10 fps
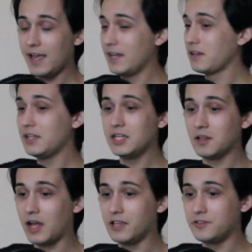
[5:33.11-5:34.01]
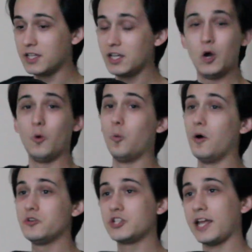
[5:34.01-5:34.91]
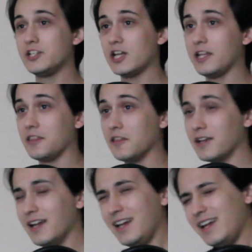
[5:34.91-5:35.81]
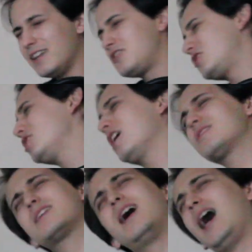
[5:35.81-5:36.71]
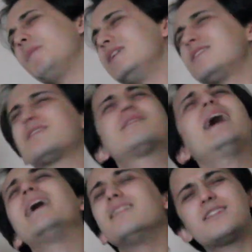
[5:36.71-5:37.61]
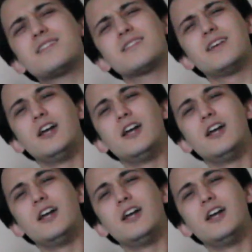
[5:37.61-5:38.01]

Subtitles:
And legalizing it won't change anything. It's just common sense.